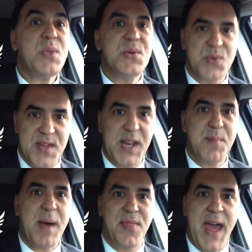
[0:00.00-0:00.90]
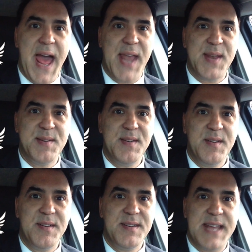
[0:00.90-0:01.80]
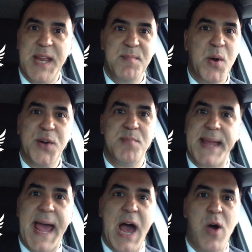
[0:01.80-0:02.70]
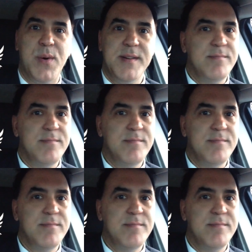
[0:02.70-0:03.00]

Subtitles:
So think about that. Taking milk from a cow